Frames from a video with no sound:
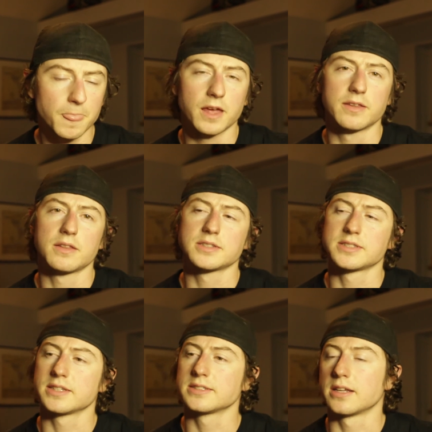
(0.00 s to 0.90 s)
And then there's
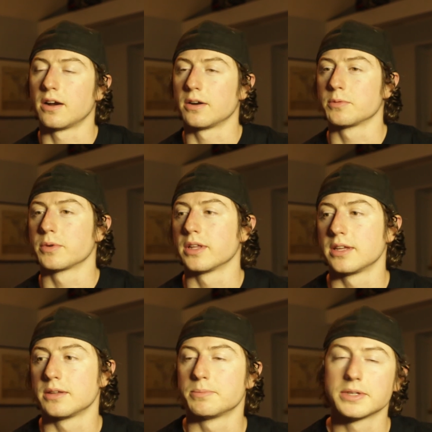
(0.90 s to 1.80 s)
things that aren't
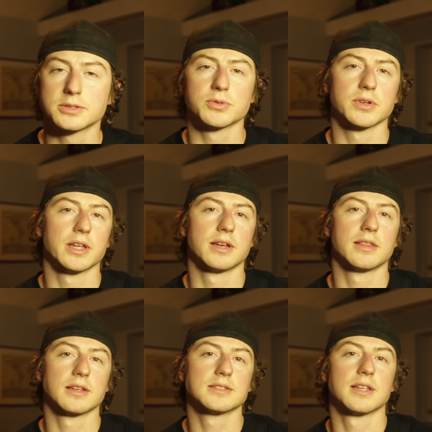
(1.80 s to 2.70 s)
really business related,
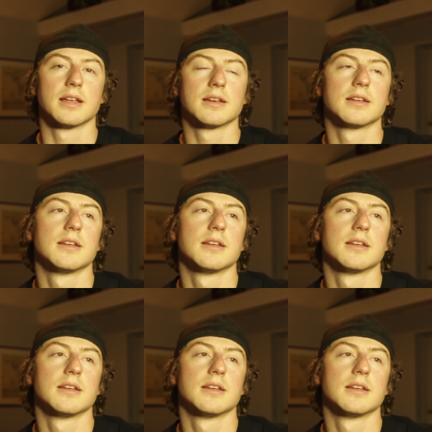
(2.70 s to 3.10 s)
things that